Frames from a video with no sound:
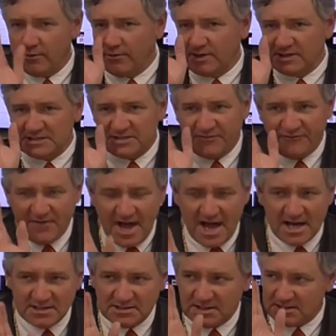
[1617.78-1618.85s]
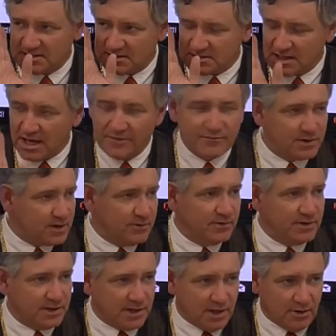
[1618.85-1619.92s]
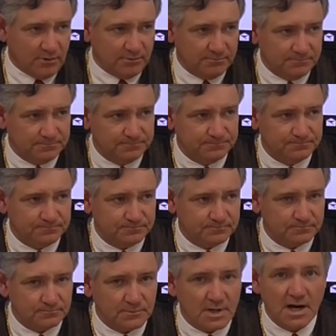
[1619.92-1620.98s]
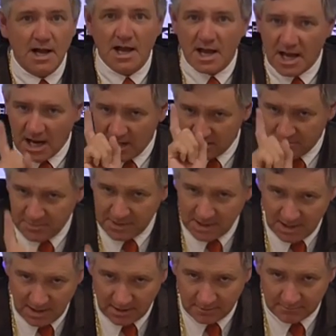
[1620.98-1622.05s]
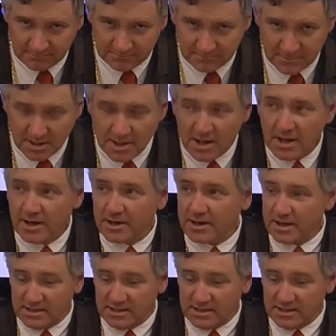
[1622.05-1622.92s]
going as fast as it's ever going to go? At the beginning at the beginning. Yes.